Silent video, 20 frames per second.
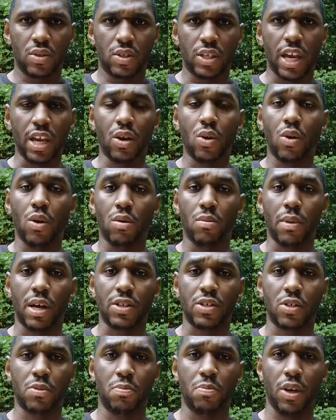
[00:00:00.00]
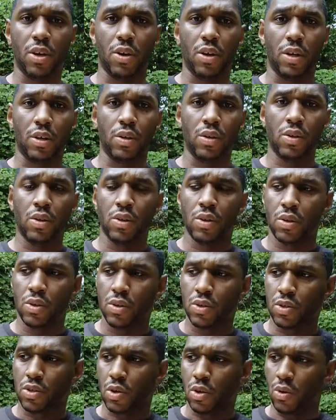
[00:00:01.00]
take on my spirit
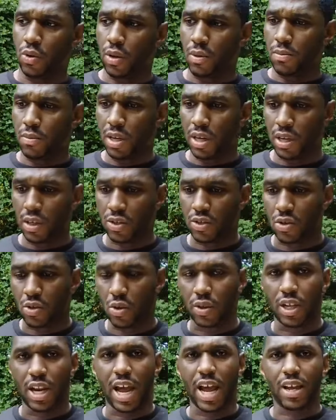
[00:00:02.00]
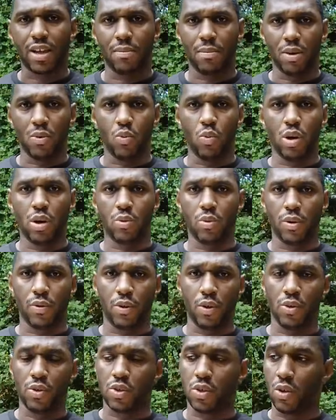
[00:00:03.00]
so that I could be one with you,